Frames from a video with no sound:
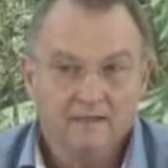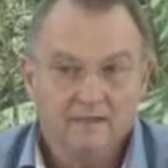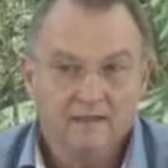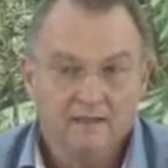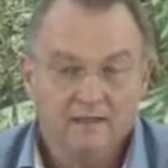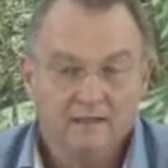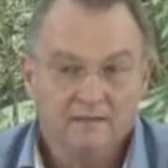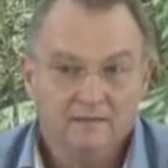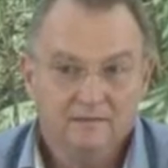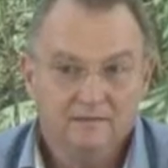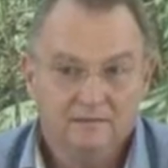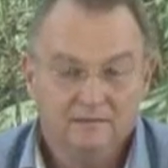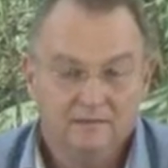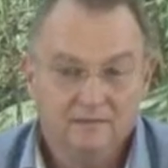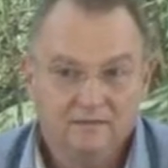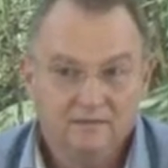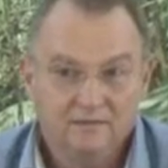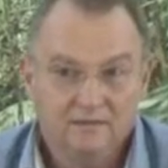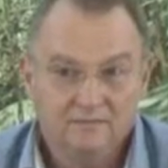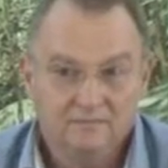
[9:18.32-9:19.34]
And
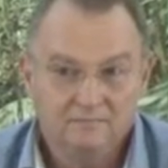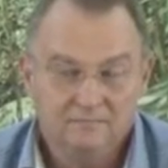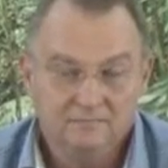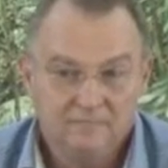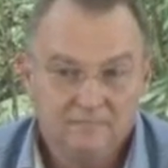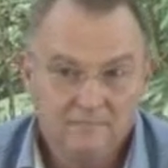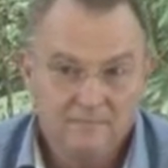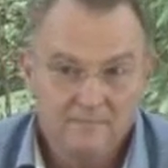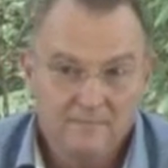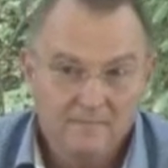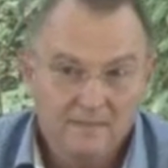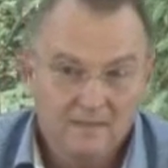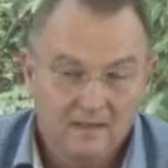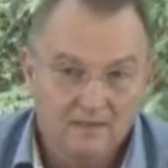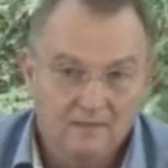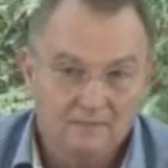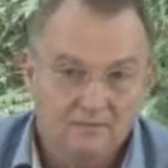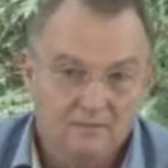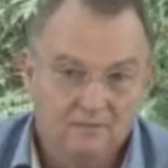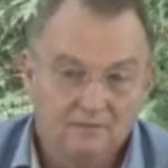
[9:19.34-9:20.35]
um,
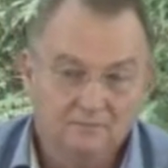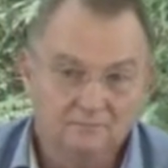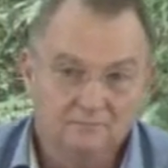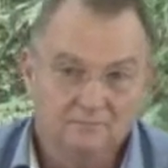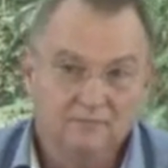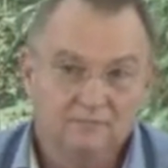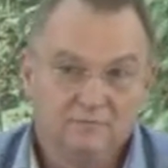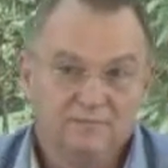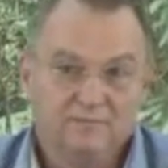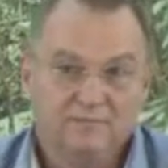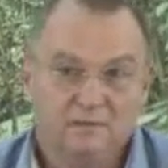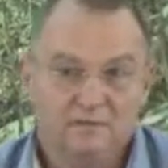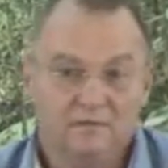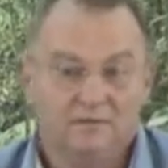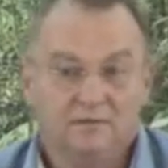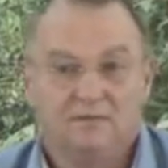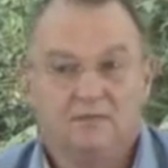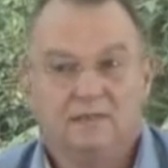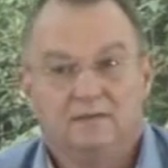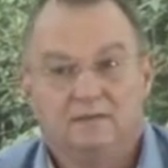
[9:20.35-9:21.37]
so what we found
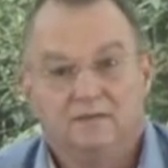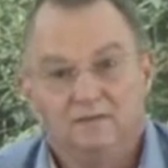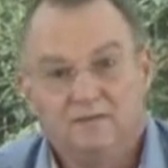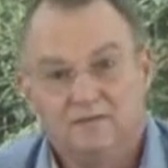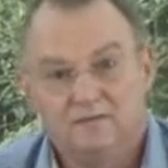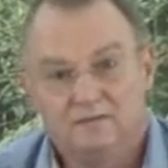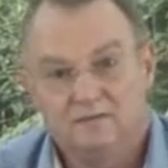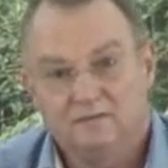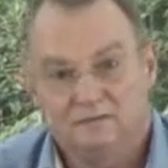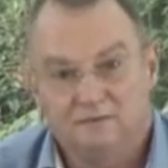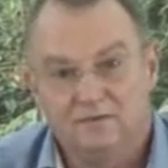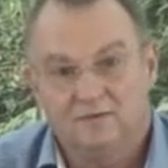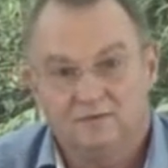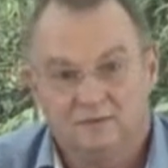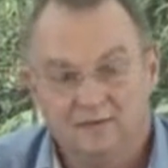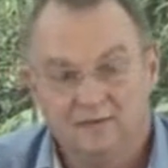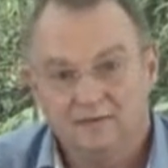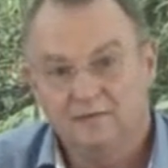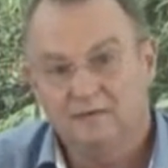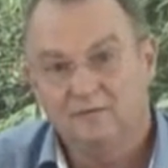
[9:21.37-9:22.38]
out that this, this
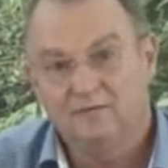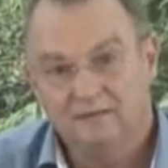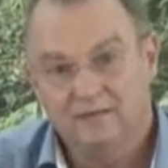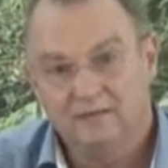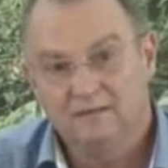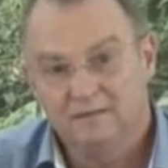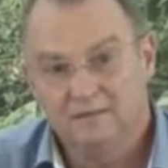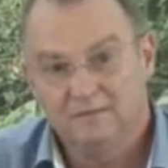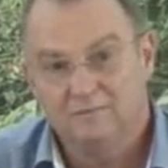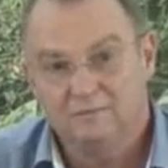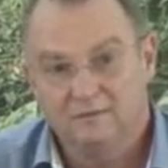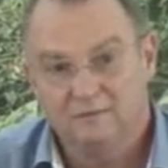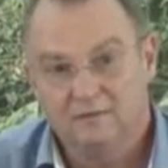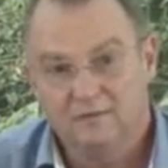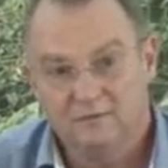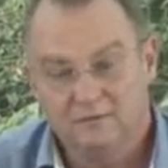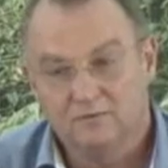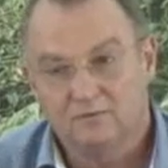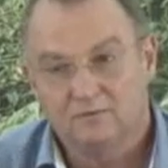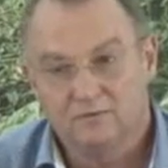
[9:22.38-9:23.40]
integrated
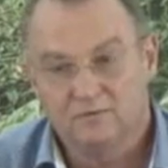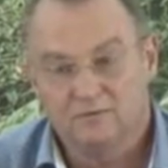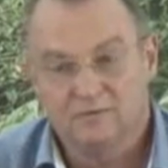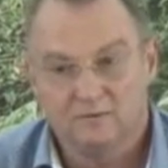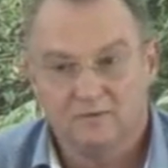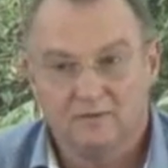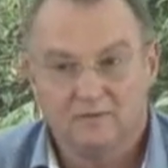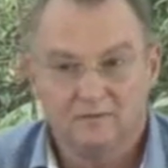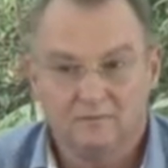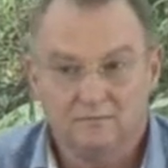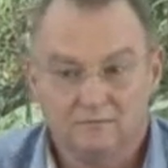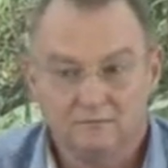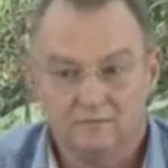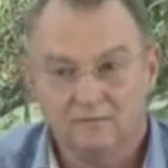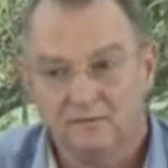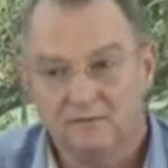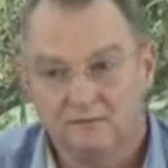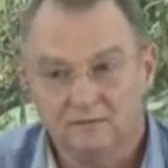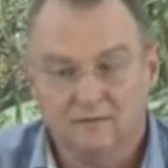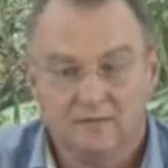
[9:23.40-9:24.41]
approach, which we try to do,
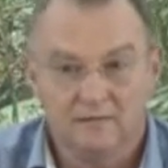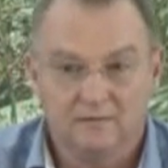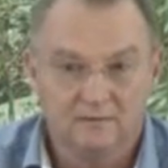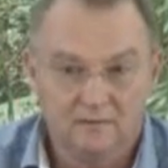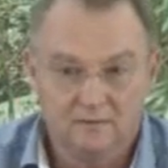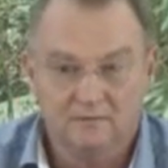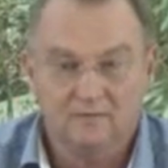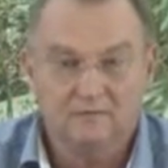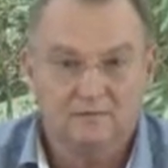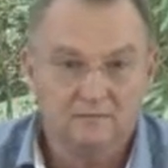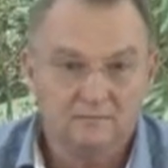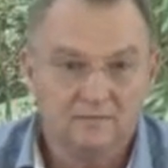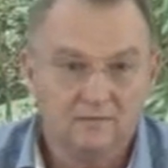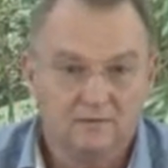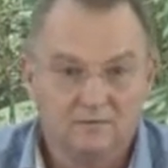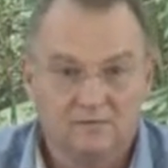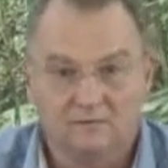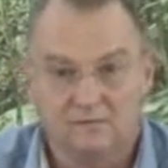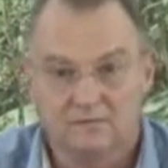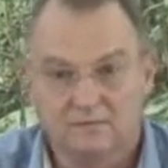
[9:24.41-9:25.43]
we look at
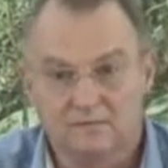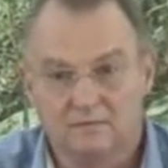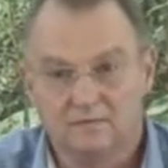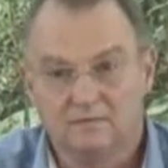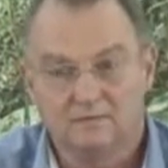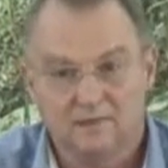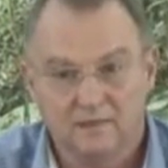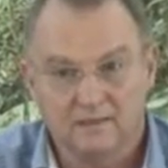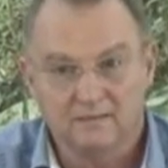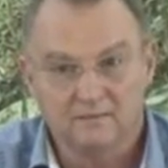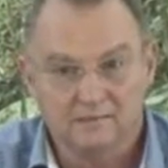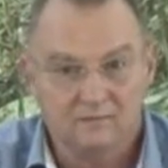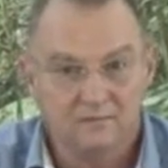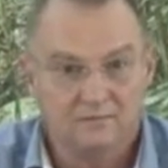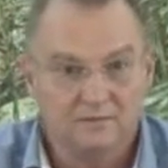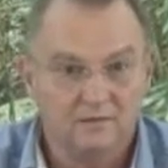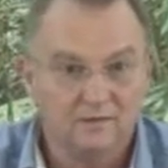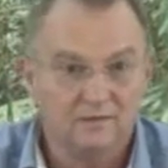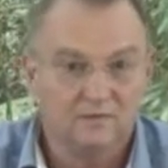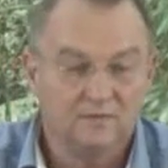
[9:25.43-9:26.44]
economics, look at
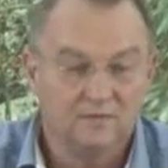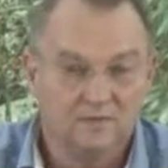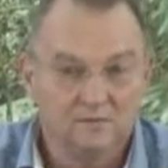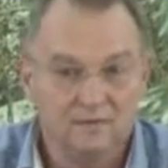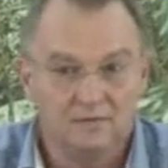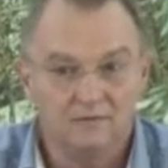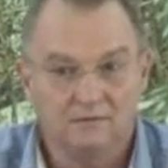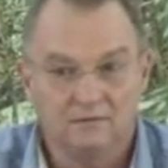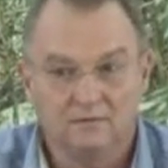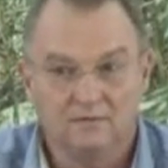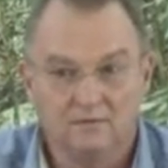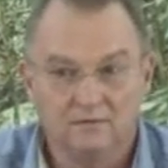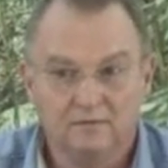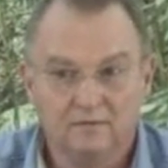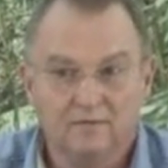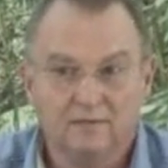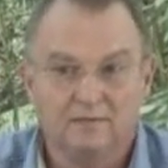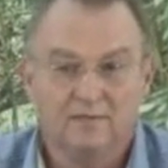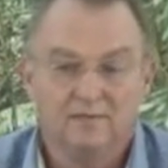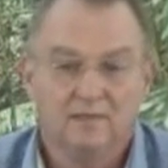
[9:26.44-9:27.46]
technologies and in a
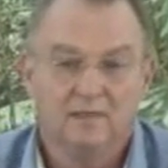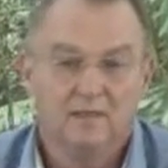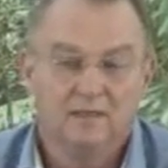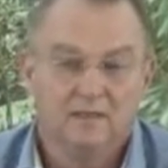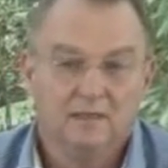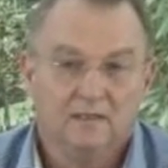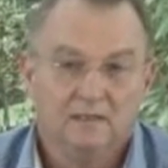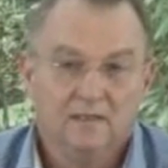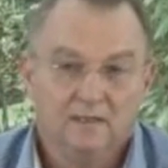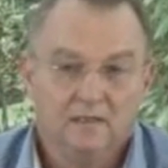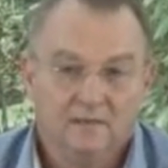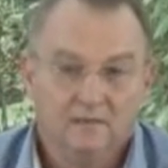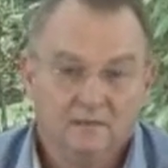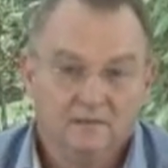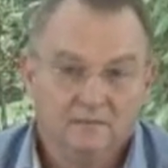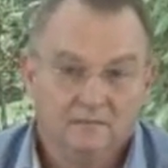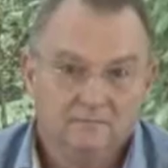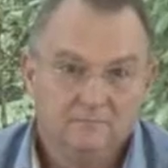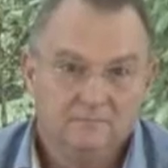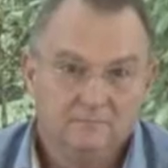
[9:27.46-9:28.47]
context,
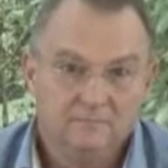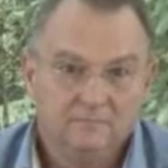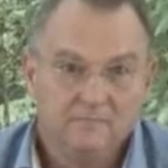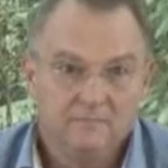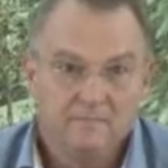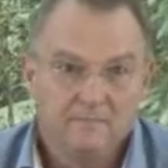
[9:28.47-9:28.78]
um,